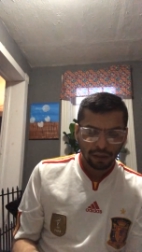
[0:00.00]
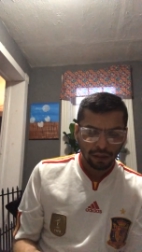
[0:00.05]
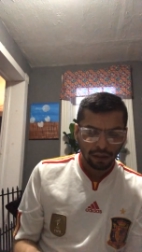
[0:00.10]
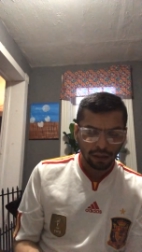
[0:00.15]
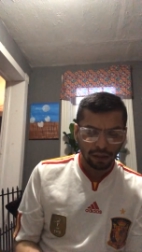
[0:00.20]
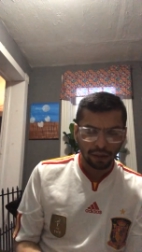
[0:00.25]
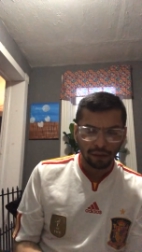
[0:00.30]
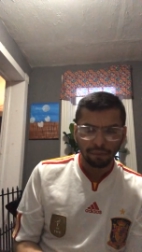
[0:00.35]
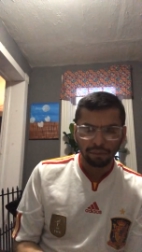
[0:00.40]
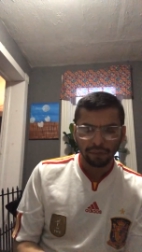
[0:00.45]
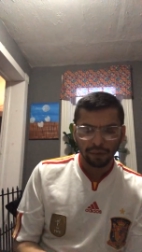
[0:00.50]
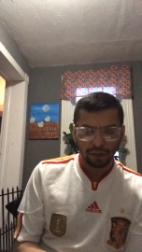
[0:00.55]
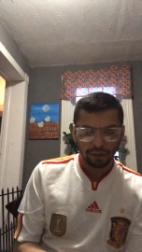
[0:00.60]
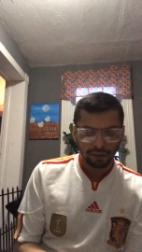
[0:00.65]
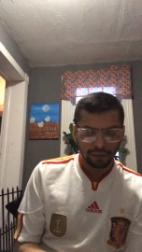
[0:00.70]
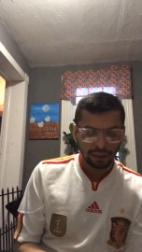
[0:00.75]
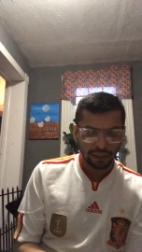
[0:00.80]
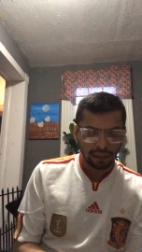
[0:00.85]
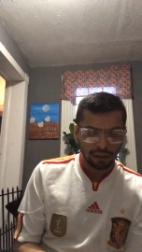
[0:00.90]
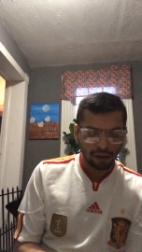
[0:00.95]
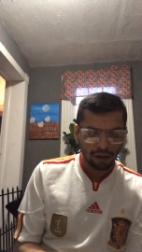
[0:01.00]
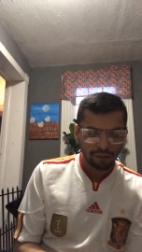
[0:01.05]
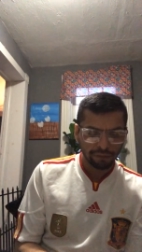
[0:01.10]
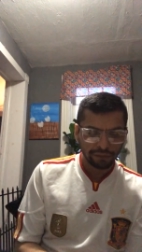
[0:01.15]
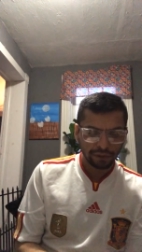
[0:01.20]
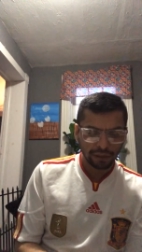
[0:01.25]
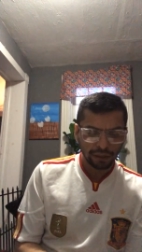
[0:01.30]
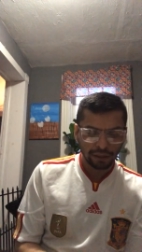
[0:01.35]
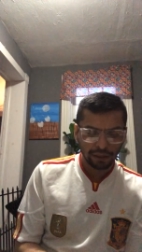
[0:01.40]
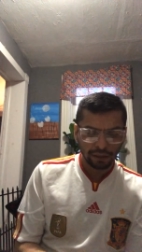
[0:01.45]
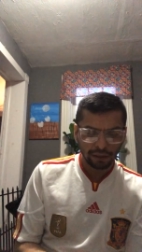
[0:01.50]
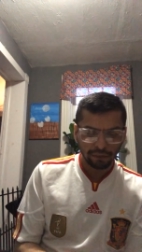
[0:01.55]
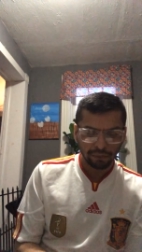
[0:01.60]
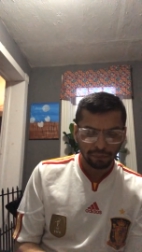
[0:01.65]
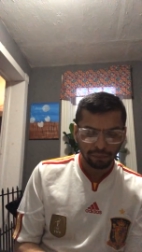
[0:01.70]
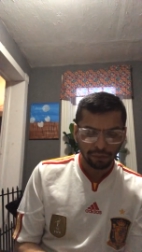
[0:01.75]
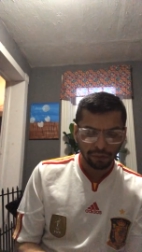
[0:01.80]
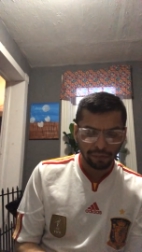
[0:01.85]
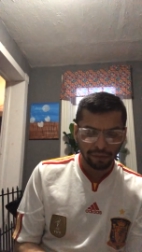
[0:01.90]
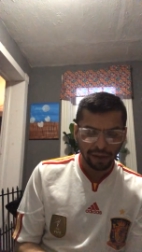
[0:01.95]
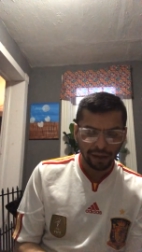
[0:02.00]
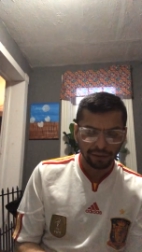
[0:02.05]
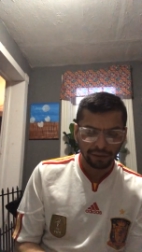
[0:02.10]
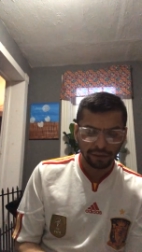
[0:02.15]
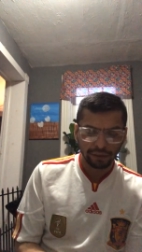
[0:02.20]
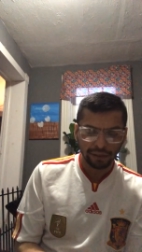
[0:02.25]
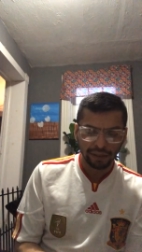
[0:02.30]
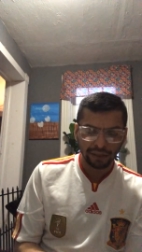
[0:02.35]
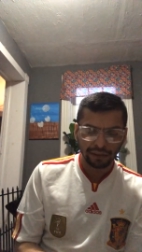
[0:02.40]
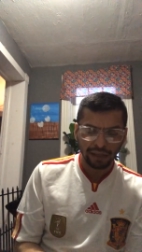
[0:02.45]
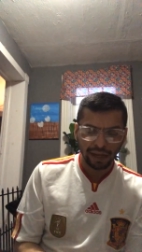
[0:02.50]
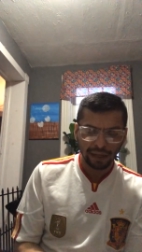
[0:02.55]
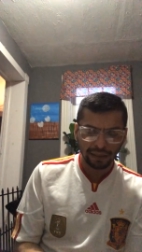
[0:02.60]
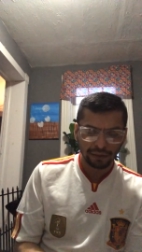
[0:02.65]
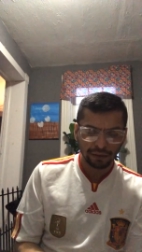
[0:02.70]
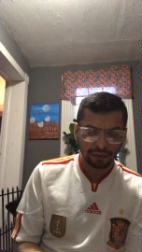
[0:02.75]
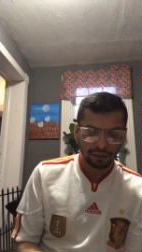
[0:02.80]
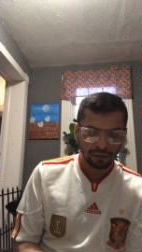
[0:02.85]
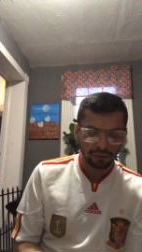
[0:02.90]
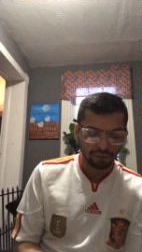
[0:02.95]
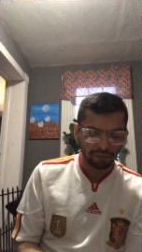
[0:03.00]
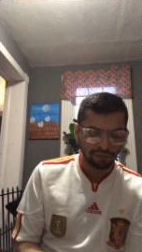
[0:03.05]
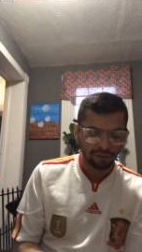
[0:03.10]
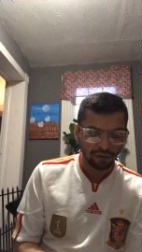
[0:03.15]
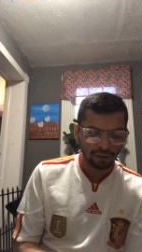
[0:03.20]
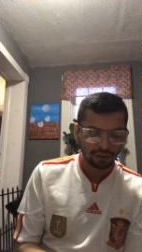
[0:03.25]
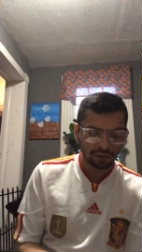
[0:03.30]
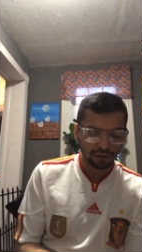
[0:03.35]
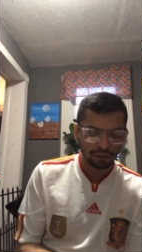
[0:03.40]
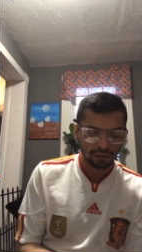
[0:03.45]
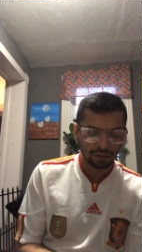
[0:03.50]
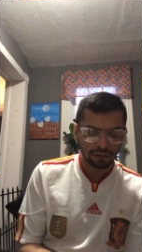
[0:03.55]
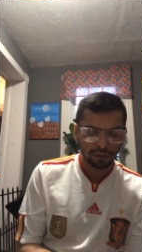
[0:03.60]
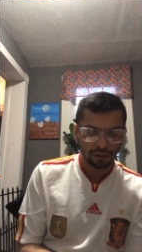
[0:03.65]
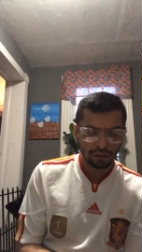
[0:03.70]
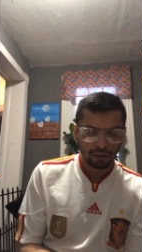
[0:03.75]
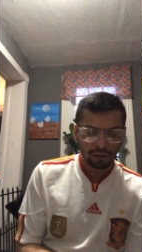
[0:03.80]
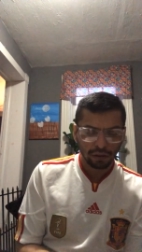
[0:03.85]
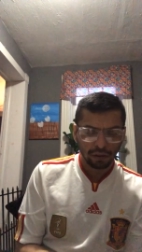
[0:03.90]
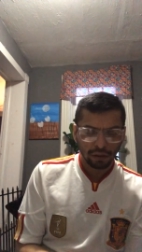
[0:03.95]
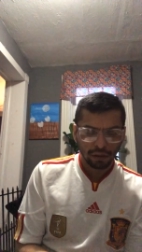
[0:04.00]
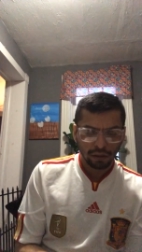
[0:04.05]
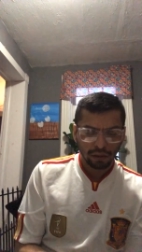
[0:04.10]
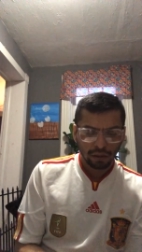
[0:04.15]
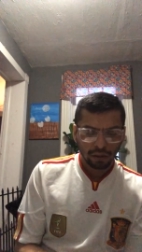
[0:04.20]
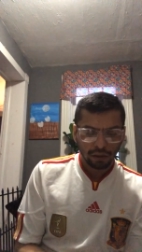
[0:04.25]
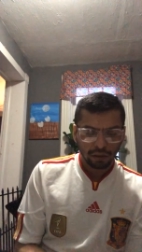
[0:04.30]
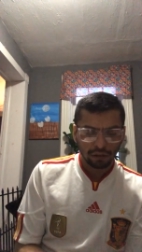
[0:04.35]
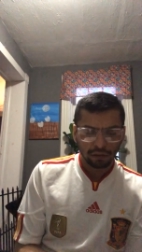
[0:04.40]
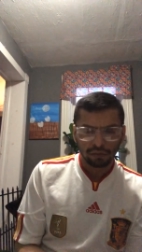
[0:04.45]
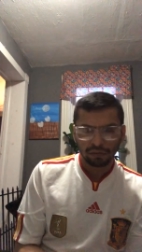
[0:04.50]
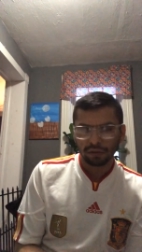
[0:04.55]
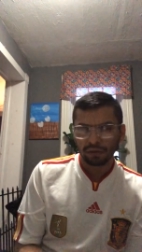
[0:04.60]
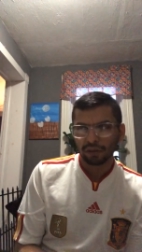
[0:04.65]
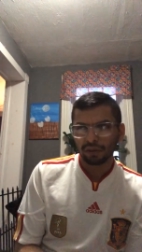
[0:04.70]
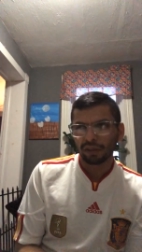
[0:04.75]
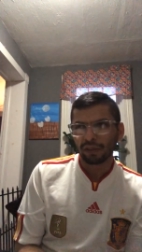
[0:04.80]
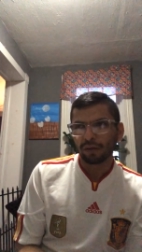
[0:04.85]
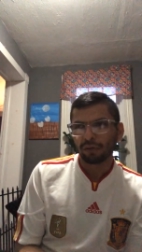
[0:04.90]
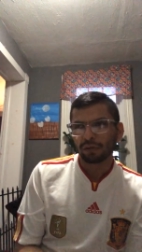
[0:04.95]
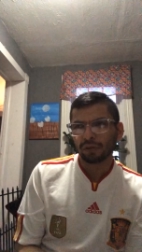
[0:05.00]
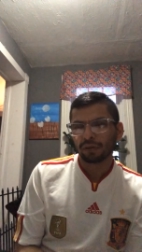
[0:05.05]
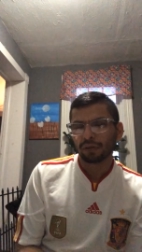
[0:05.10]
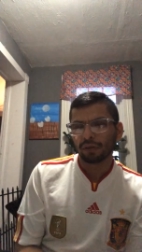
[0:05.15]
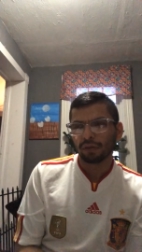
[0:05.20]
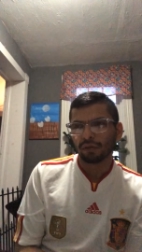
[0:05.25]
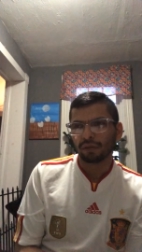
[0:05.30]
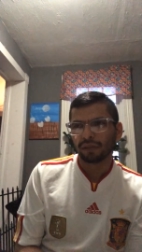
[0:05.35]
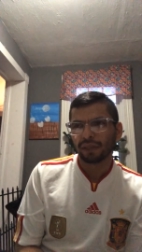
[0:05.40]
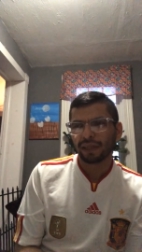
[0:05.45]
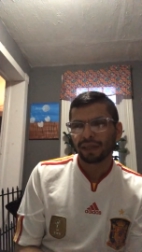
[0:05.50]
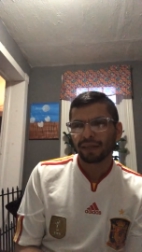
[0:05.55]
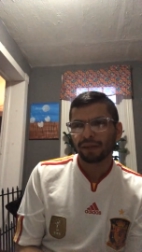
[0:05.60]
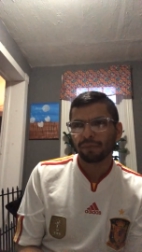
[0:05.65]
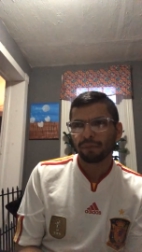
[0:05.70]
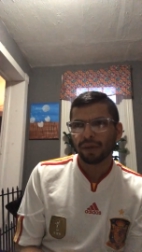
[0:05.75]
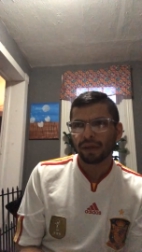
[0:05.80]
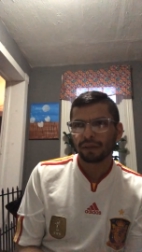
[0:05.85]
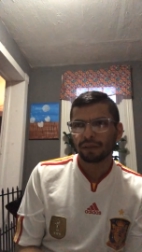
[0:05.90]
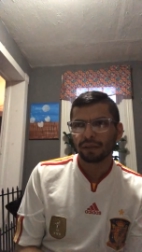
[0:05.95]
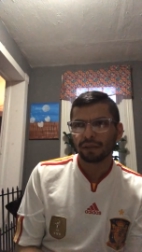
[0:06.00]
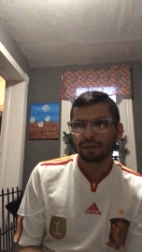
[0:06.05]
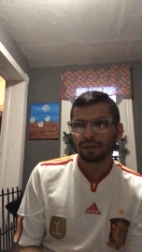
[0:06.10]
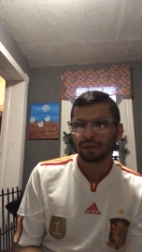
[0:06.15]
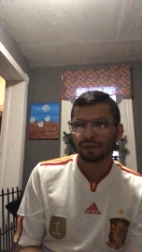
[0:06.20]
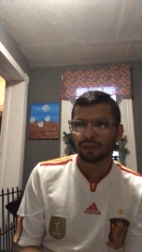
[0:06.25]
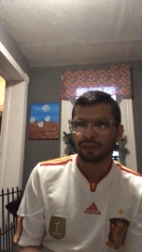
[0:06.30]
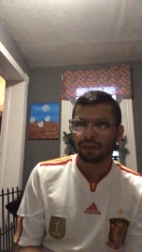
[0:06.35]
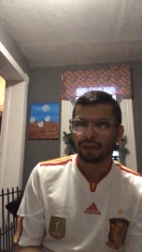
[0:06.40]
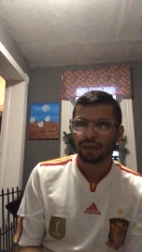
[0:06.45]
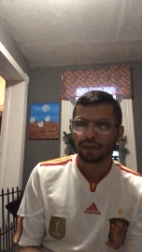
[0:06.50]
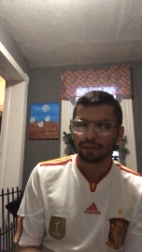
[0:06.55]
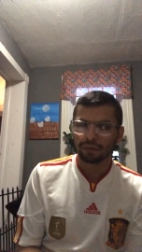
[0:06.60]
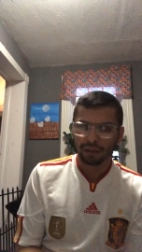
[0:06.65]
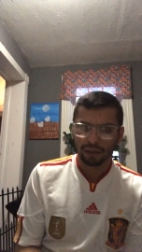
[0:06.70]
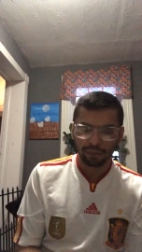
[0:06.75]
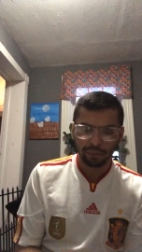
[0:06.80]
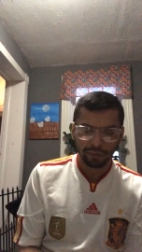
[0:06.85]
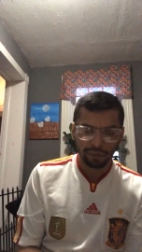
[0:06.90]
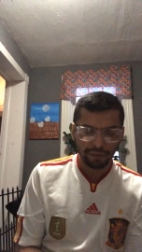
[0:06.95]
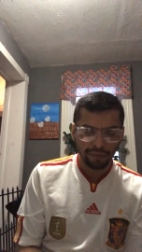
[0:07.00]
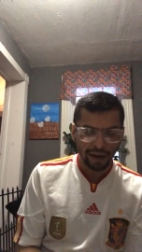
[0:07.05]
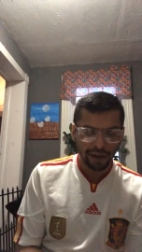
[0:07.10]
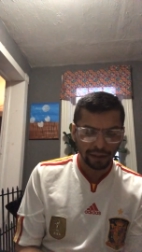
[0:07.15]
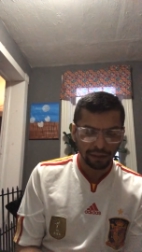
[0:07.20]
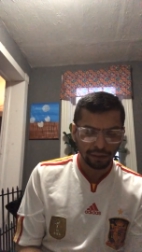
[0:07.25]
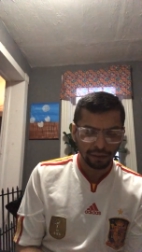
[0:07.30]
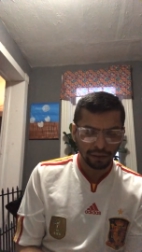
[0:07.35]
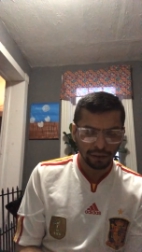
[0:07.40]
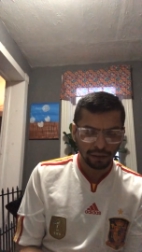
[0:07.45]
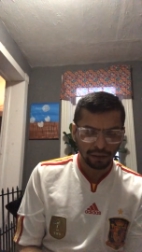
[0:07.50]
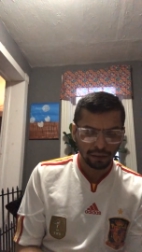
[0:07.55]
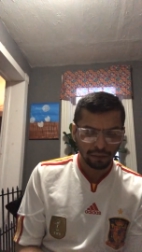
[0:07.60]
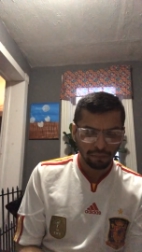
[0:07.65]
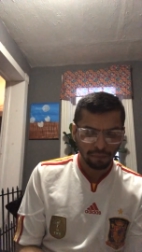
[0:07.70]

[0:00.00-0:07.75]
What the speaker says: They are often provide direct access to functions so they can message their healthcare provider.